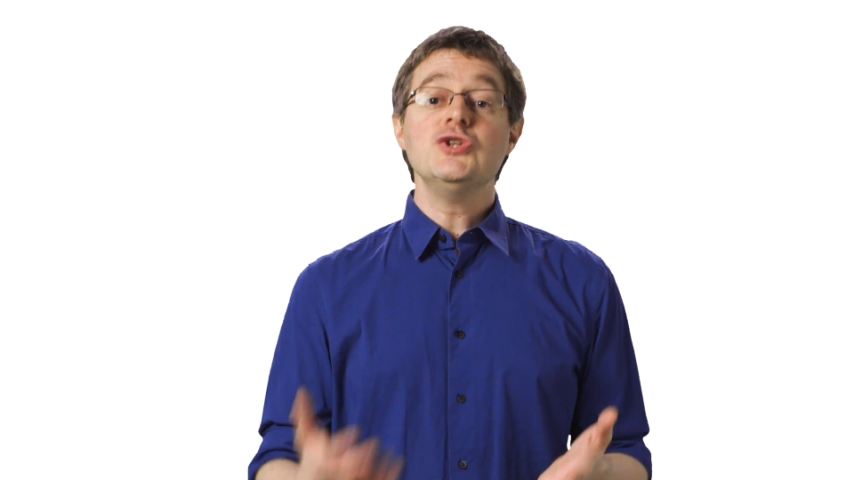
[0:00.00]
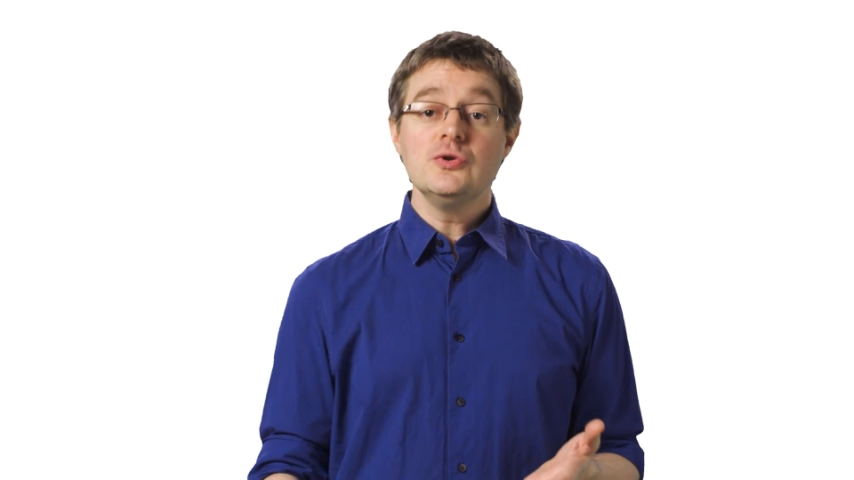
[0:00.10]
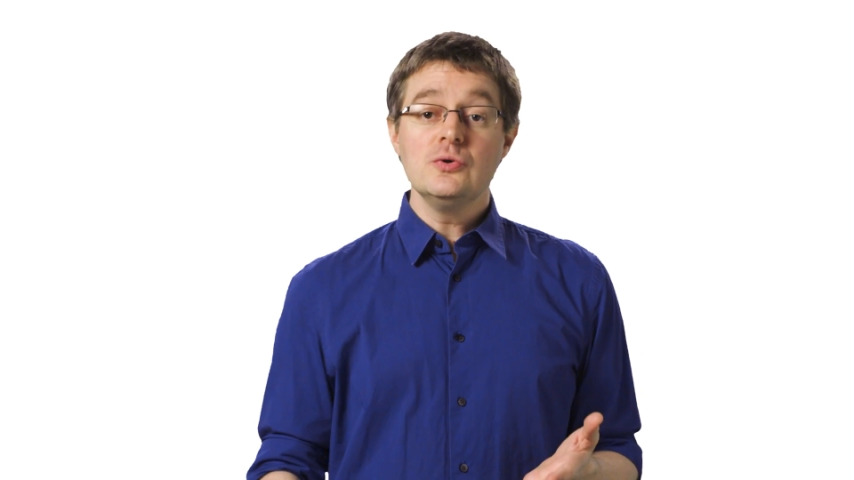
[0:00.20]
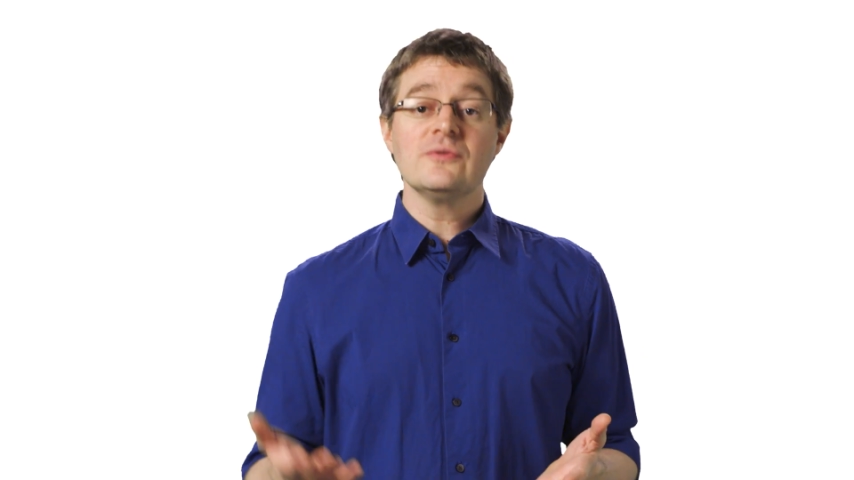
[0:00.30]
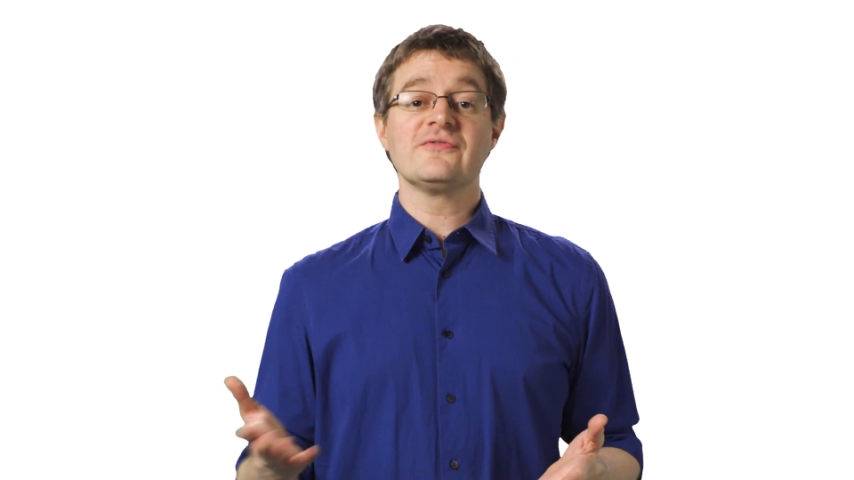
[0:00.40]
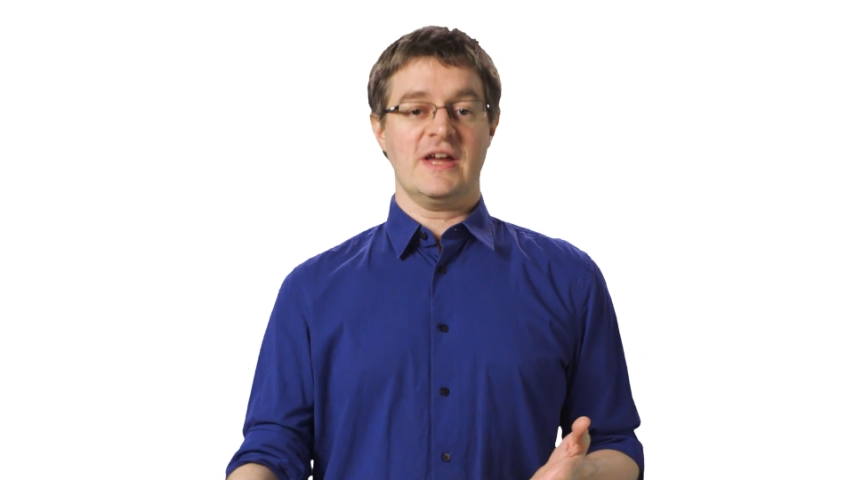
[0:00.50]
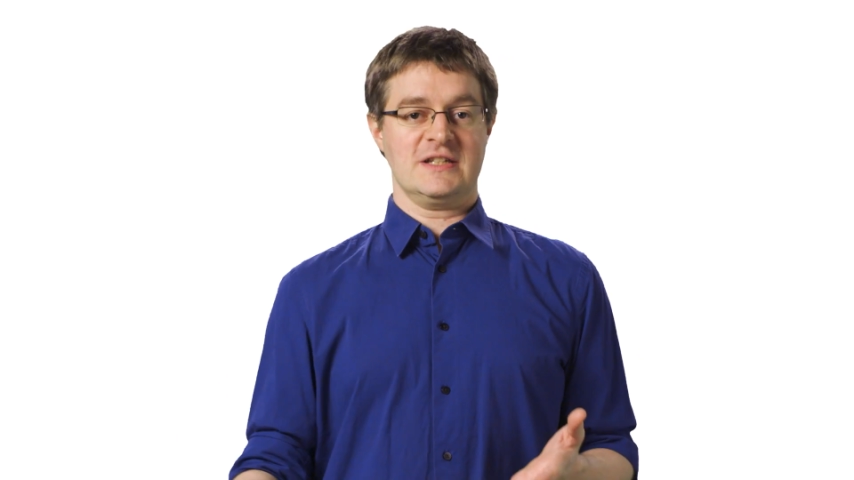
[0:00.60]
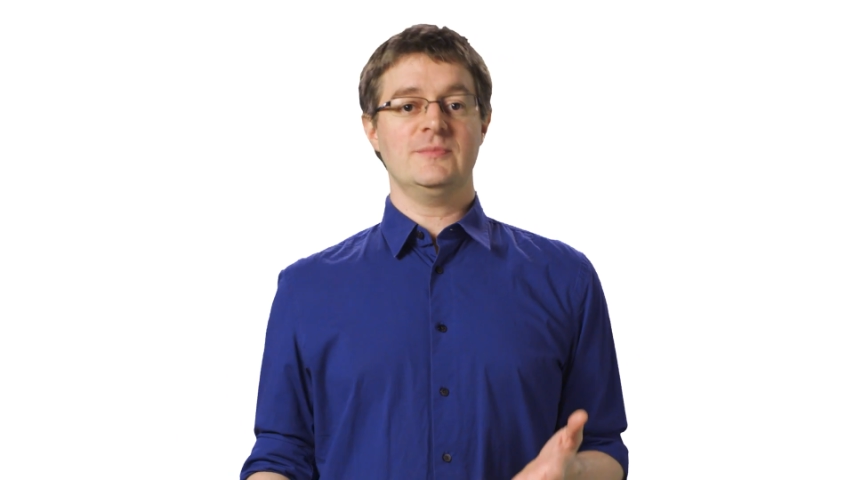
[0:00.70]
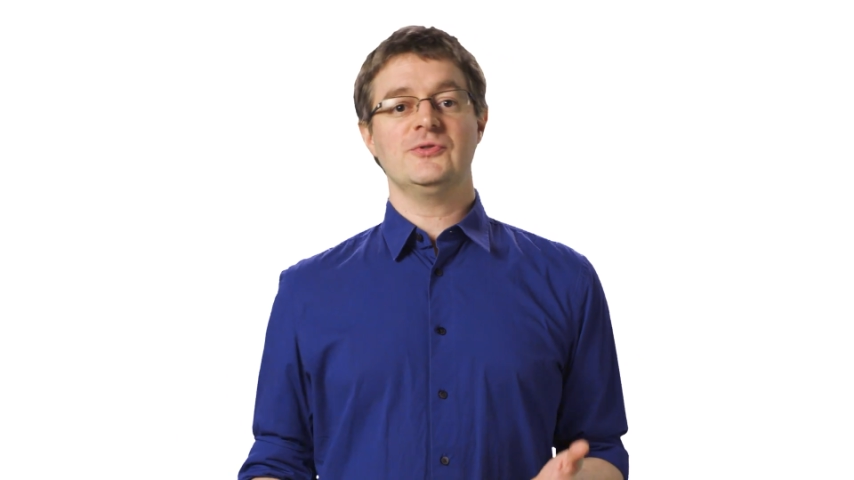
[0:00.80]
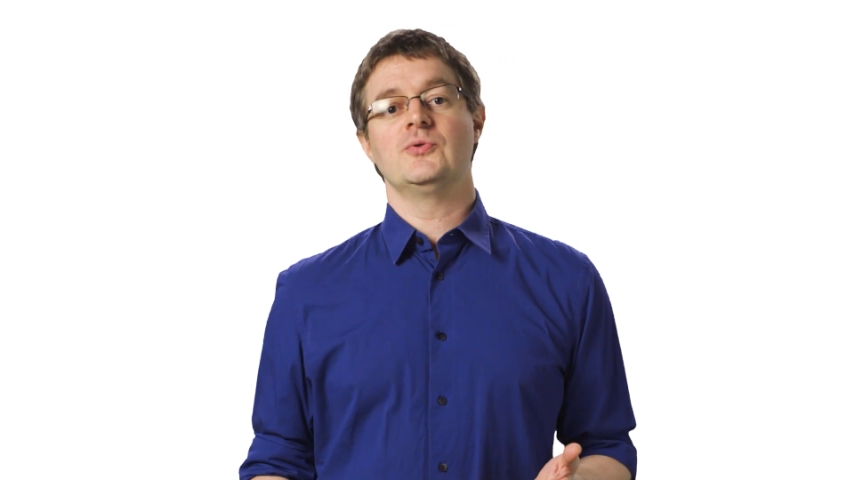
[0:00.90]
new,
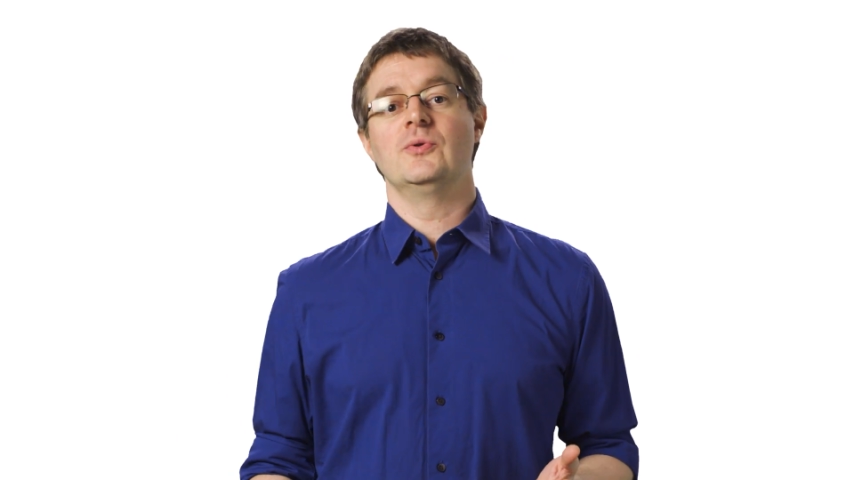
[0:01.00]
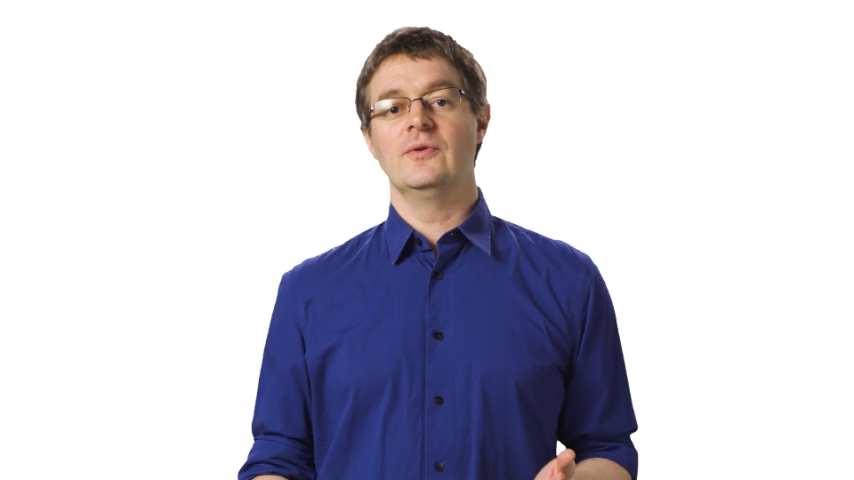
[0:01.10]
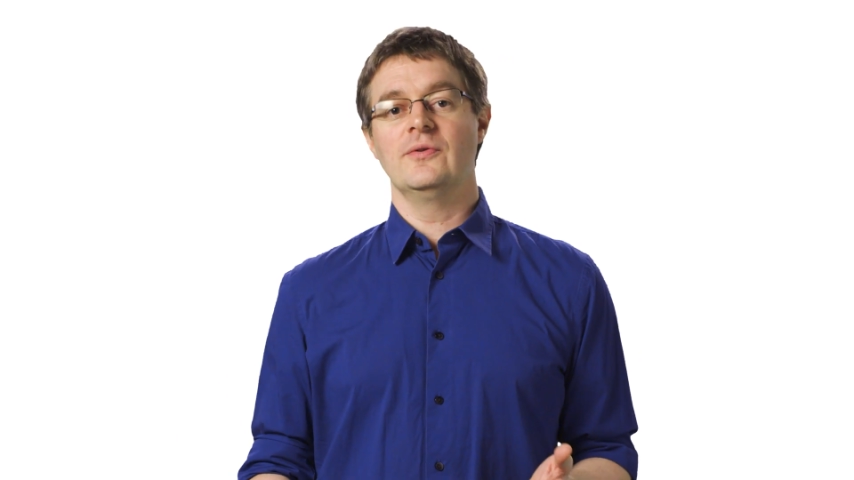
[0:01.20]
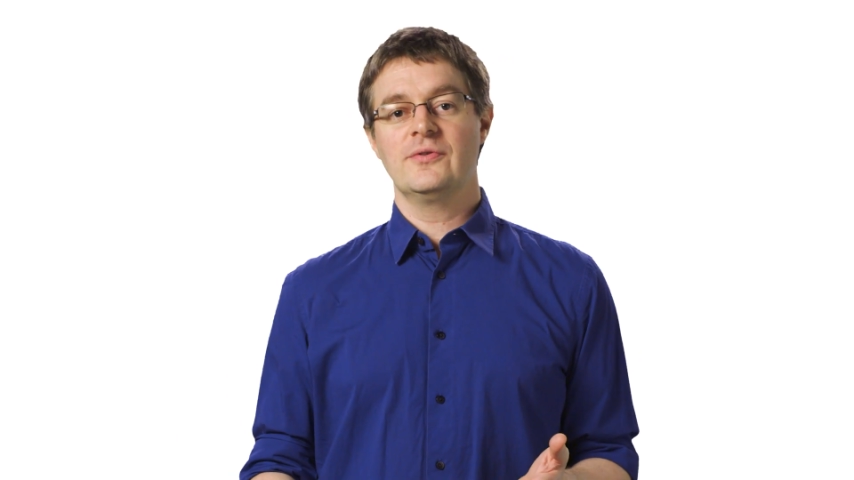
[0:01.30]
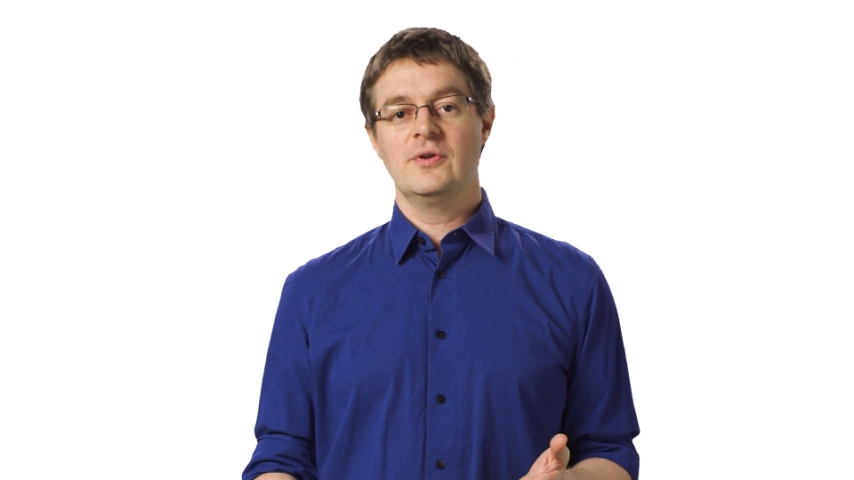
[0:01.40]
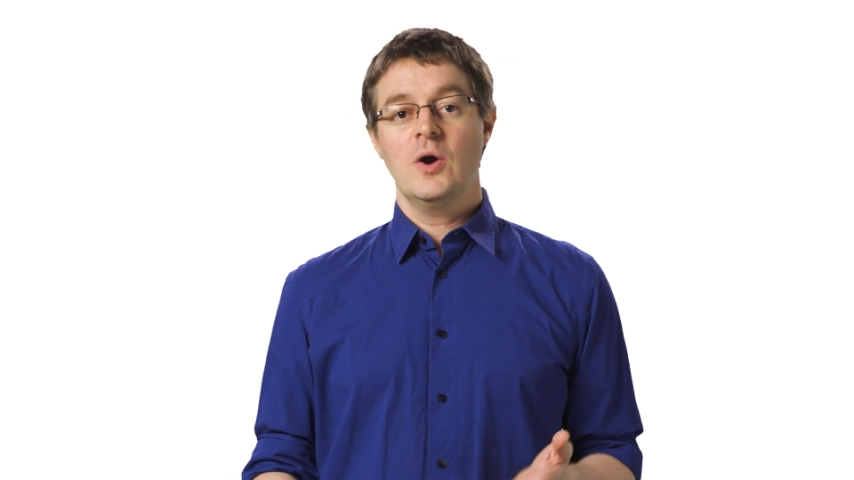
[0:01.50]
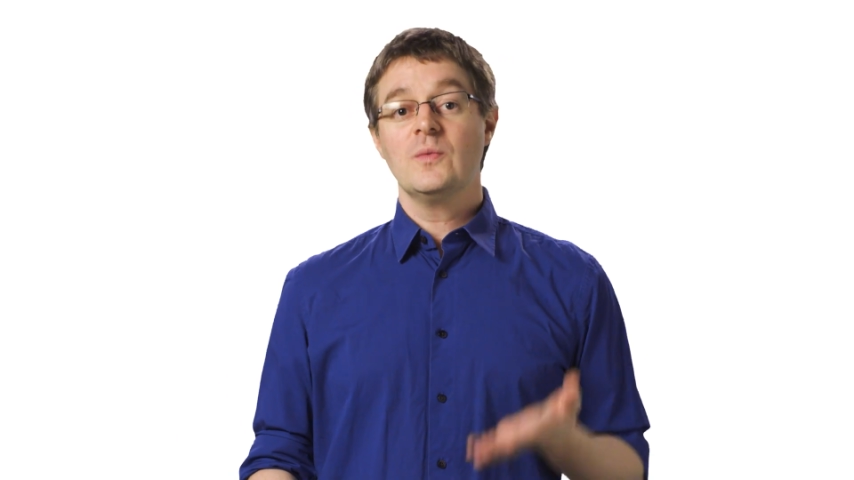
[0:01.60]
flexible tools